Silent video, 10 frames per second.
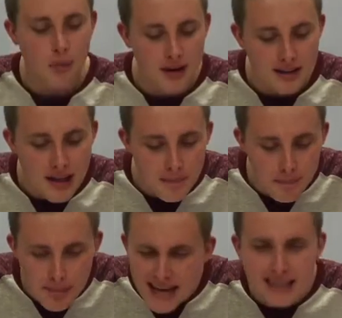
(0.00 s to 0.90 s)
One of the
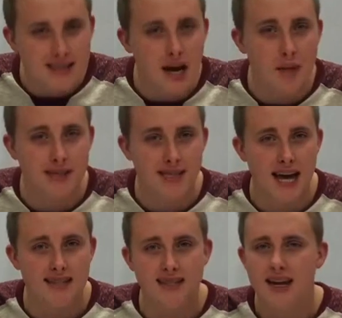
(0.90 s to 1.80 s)
biggest
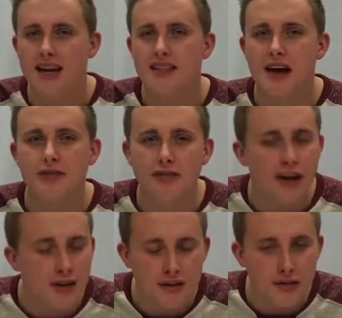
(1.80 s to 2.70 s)
upsets that
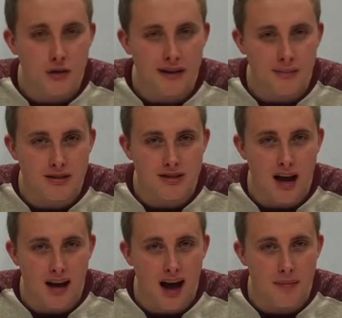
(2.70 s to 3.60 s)
very few people
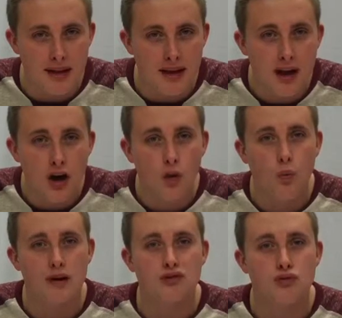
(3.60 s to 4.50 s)
saw coming
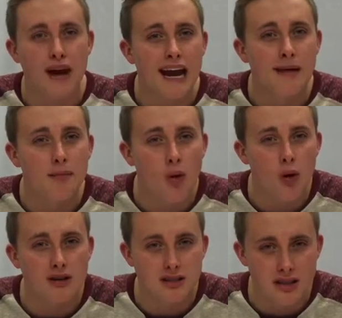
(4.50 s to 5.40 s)
was Roy
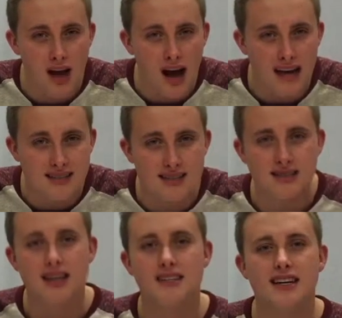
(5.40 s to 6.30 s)
Moore's loss
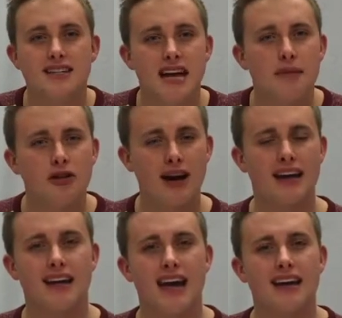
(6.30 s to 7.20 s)
to
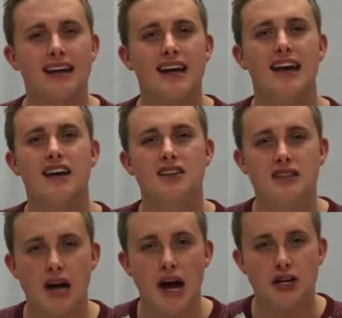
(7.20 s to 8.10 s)
Democratic candidate
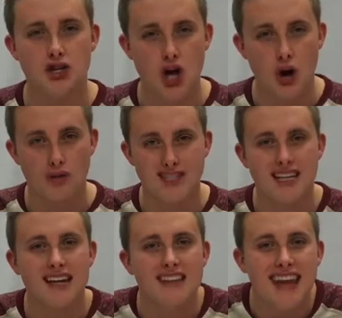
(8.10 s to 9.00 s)
Doug Jones
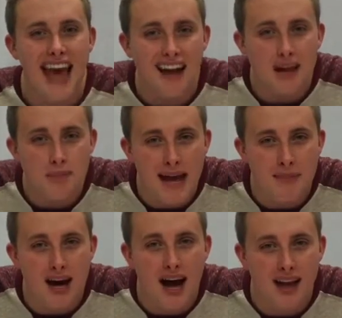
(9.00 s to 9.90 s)
in the
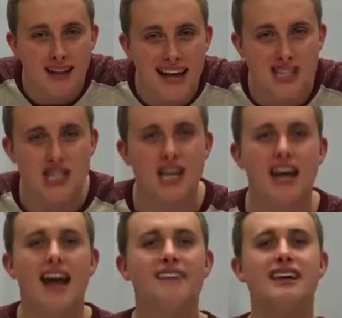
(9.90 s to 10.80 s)
Alabama election.
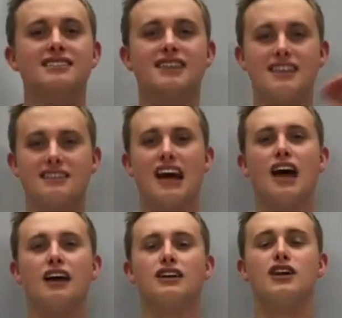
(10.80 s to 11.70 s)
And this is
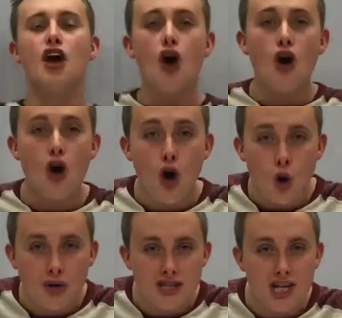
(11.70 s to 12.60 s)

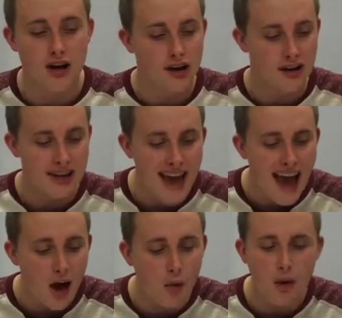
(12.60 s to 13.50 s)
huge!
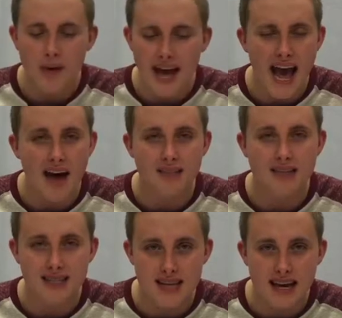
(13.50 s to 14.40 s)
Now, what we have in
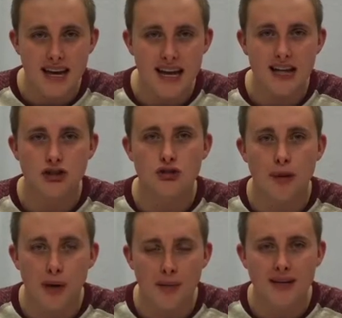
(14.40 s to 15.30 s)
the Senate is a
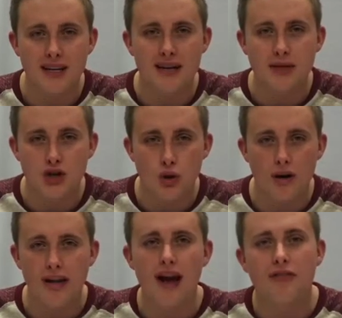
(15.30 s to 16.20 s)
Republican
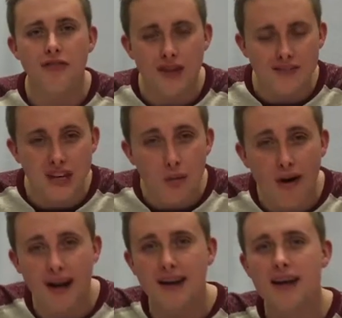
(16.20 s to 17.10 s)
majority of
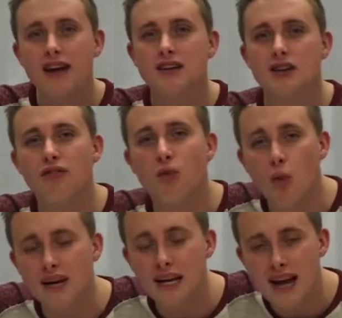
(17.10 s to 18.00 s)
51 to
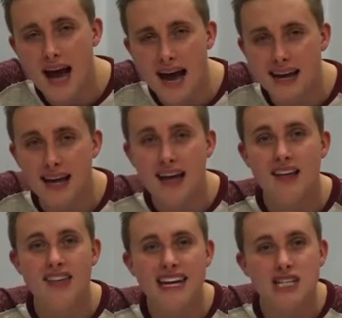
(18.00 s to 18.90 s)
49.
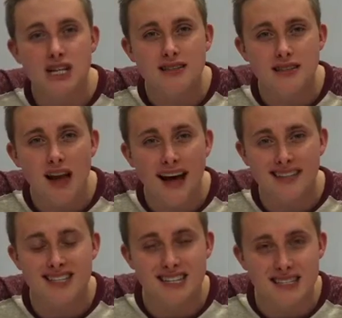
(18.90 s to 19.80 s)
They just
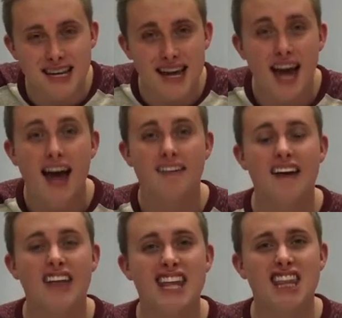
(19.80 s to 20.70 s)
lost a seat
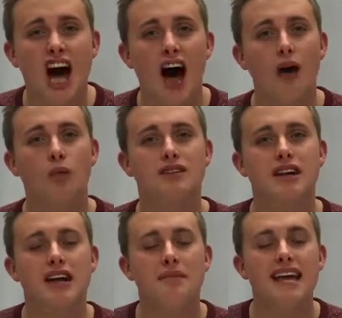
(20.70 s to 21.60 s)
that they thought was
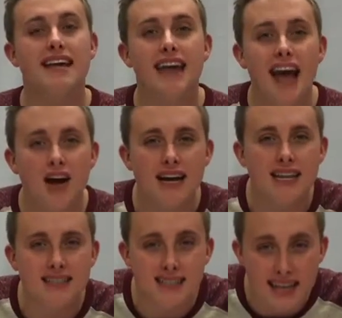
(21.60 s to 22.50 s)
going to be
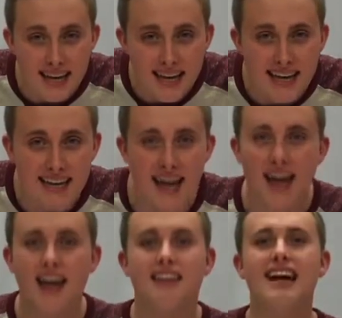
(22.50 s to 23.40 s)
guaranteed.
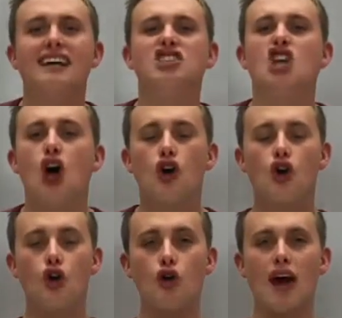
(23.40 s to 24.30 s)
That's
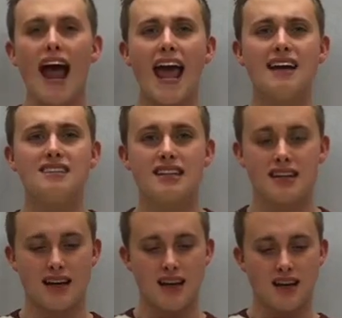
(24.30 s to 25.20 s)

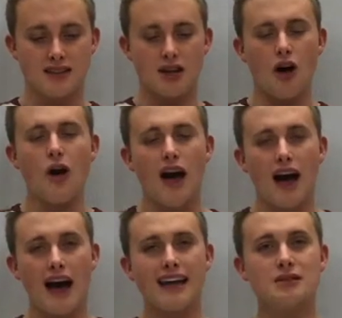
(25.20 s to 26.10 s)
crazy. So
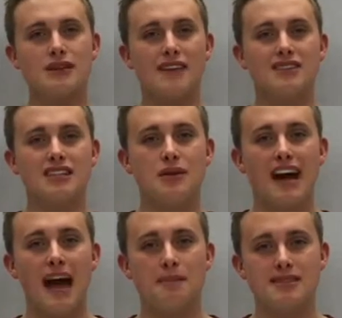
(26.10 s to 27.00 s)
I guess we're gonna have to see
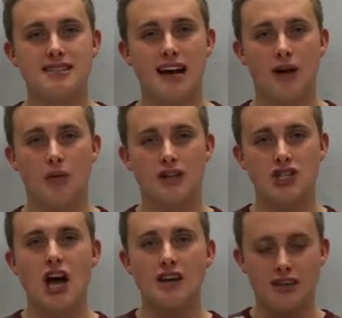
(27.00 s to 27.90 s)
what happens there. What
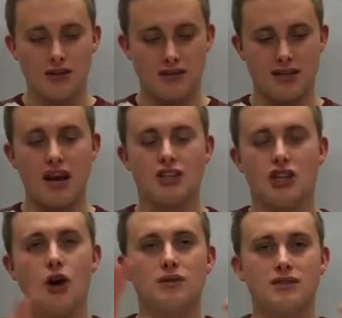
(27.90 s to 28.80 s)
Judd, you know, Doug
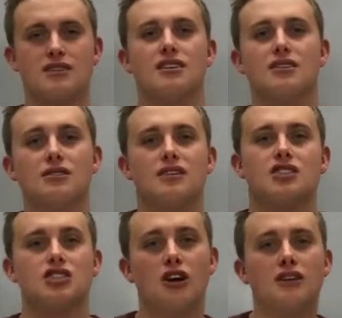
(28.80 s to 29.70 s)
Jones is gonna do to
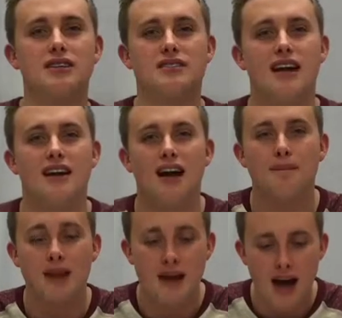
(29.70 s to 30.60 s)
stir the Senate
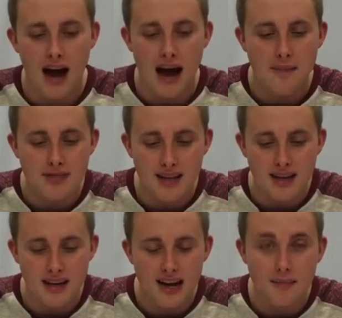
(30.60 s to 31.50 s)
up. I'm
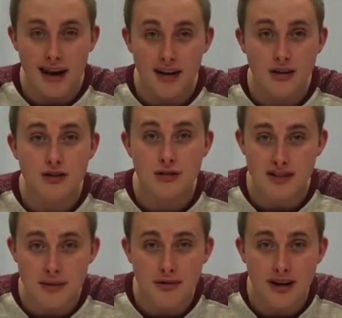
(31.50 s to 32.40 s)
thinking it might go to a
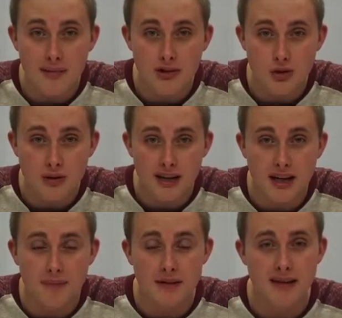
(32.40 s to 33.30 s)
Democrat majority
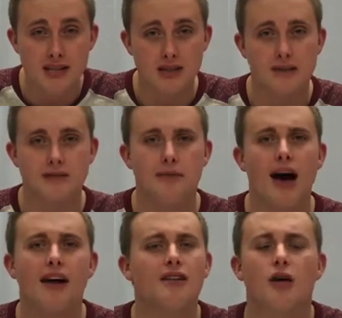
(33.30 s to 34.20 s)
come the midterms, but
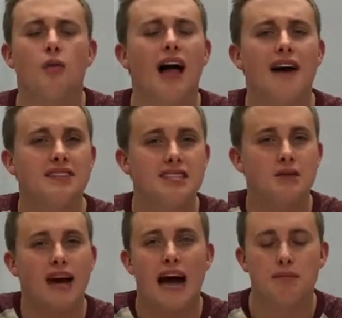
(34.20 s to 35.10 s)
I don't know. We'll have to see
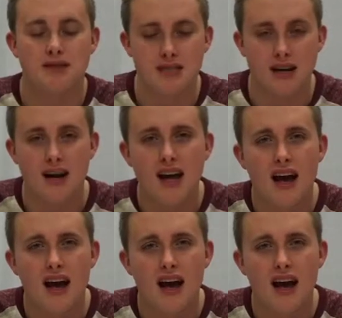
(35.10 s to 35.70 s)
what happens there.